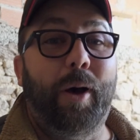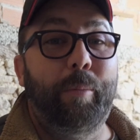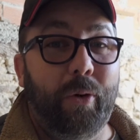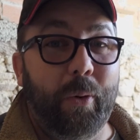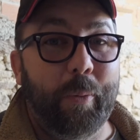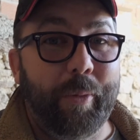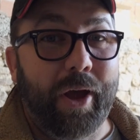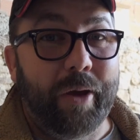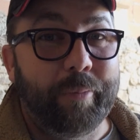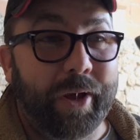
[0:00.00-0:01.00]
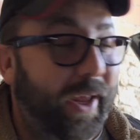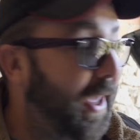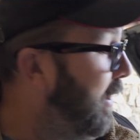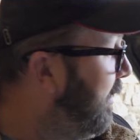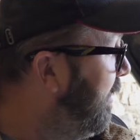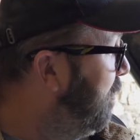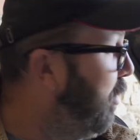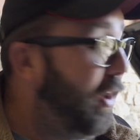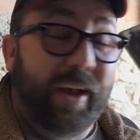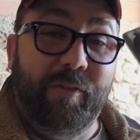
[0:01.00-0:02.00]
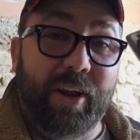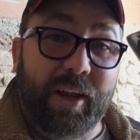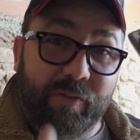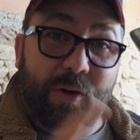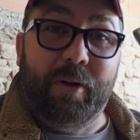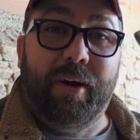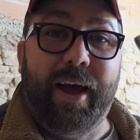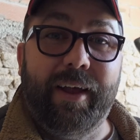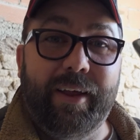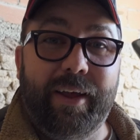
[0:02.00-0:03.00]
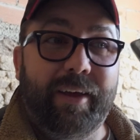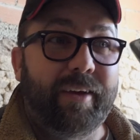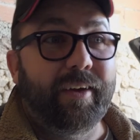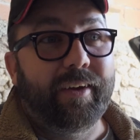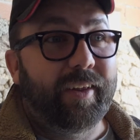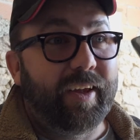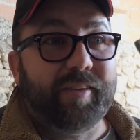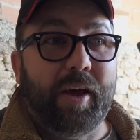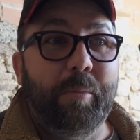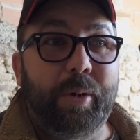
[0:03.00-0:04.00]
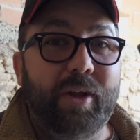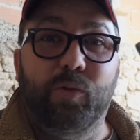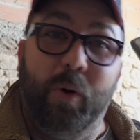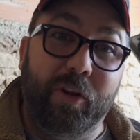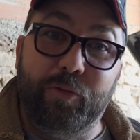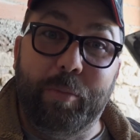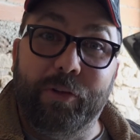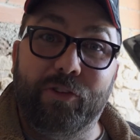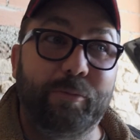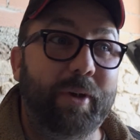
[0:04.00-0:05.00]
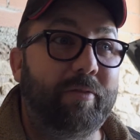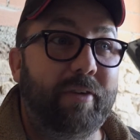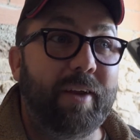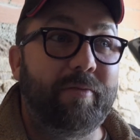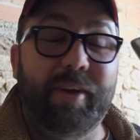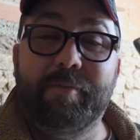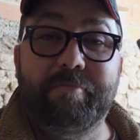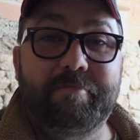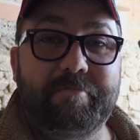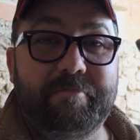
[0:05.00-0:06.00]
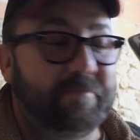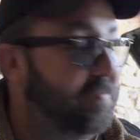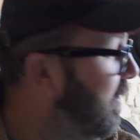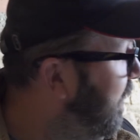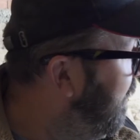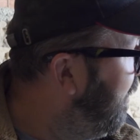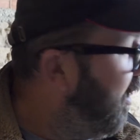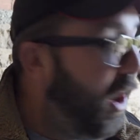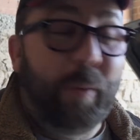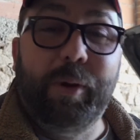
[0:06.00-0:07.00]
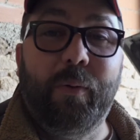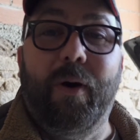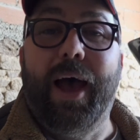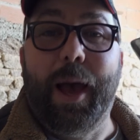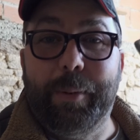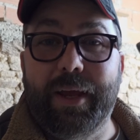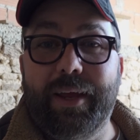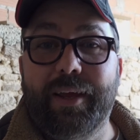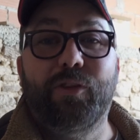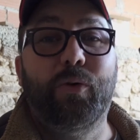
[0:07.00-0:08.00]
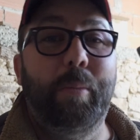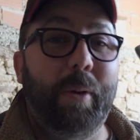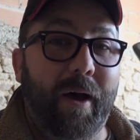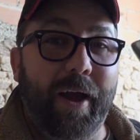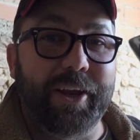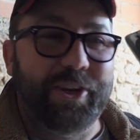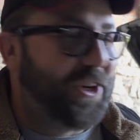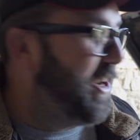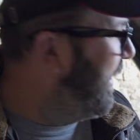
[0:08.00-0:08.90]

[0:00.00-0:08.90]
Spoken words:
I bought it with my own money. But if any of you lot out there, these companies want to sponsor me for anything, I'll be quite happy to oblige.